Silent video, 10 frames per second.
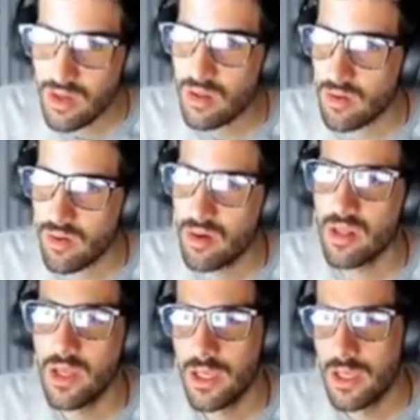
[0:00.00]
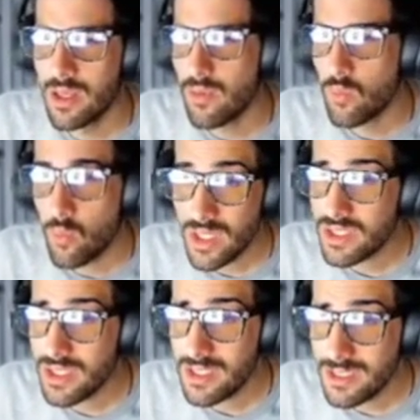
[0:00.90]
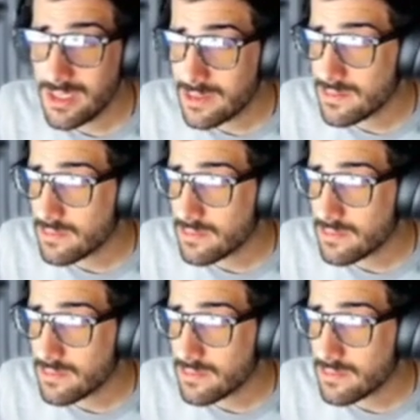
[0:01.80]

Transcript: card, which is,